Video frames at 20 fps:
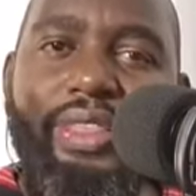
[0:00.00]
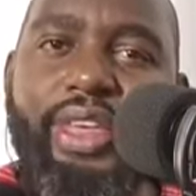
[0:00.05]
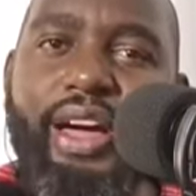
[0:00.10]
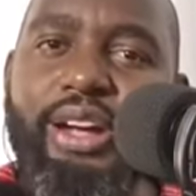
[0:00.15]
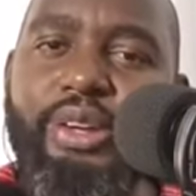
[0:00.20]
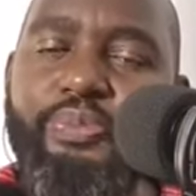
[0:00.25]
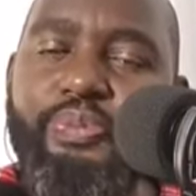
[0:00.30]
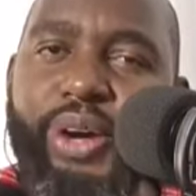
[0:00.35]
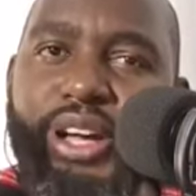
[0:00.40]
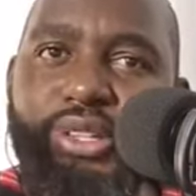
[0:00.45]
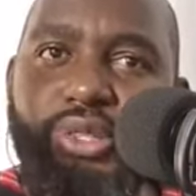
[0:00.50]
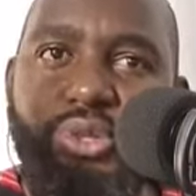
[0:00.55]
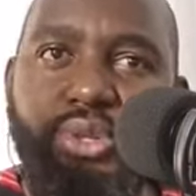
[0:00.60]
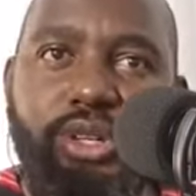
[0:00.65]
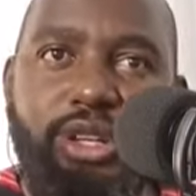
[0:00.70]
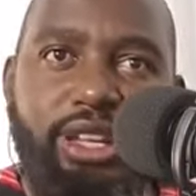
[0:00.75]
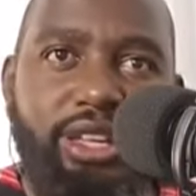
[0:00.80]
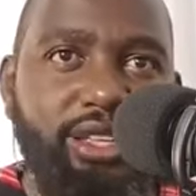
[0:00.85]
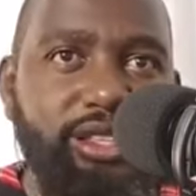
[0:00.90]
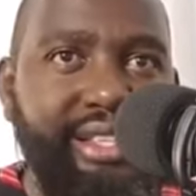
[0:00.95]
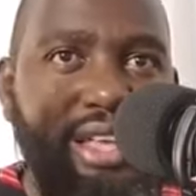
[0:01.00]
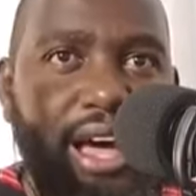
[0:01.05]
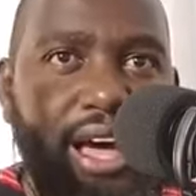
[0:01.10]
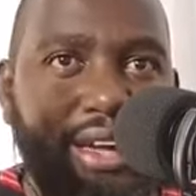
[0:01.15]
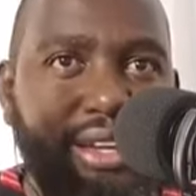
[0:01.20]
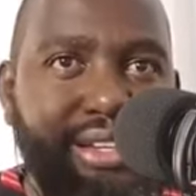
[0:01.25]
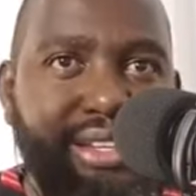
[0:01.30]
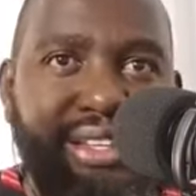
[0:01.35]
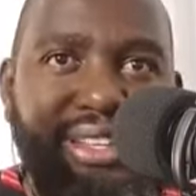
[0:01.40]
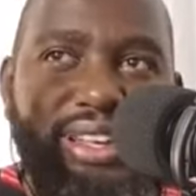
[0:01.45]
that person is
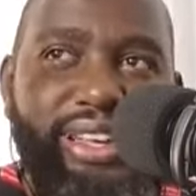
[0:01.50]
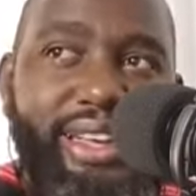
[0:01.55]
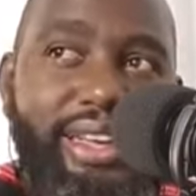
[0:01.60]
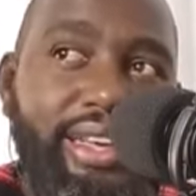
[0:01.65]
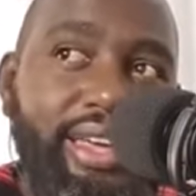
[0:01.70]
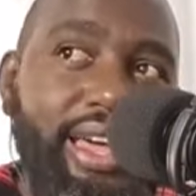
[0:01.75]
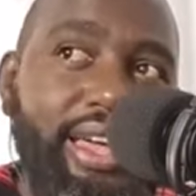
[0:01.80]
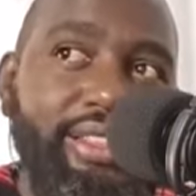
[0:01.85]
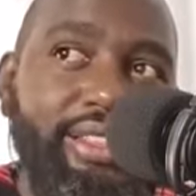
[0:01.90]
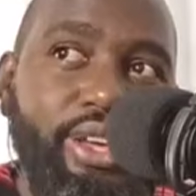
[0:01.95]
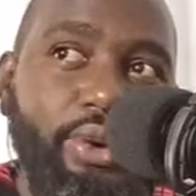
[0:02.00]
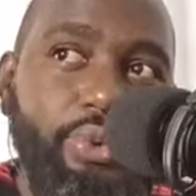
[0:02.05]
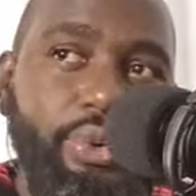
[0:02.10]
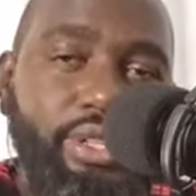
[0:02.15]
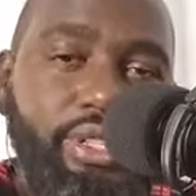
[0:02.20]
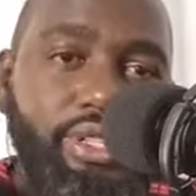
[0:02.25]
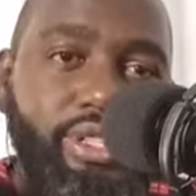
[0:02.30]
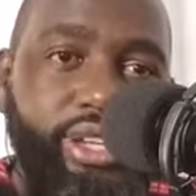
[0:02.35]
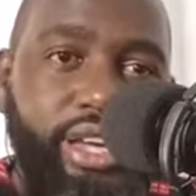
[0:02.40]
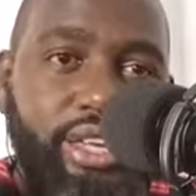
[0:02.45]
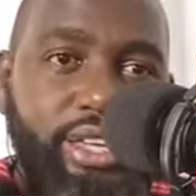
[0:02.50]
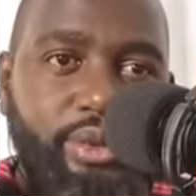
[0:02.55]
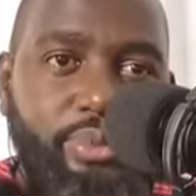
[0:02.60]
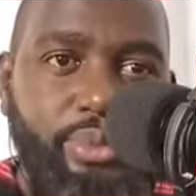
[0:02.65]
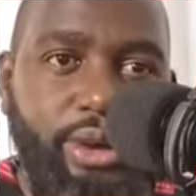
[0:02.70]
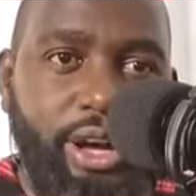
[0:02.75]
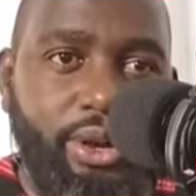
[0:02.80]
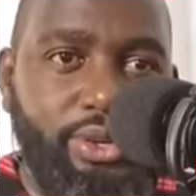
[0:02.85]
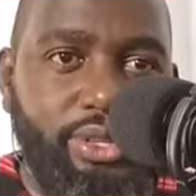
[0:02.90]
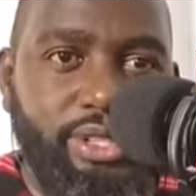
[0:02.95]
hiding, and they will take
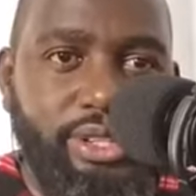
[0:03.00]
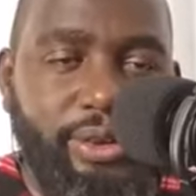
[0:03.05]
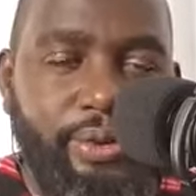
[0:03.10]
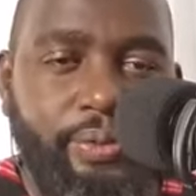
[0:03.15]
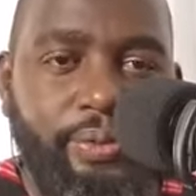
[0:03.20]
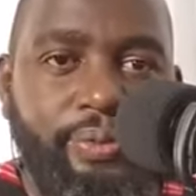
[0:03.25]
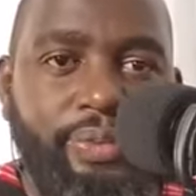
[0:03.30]
him out.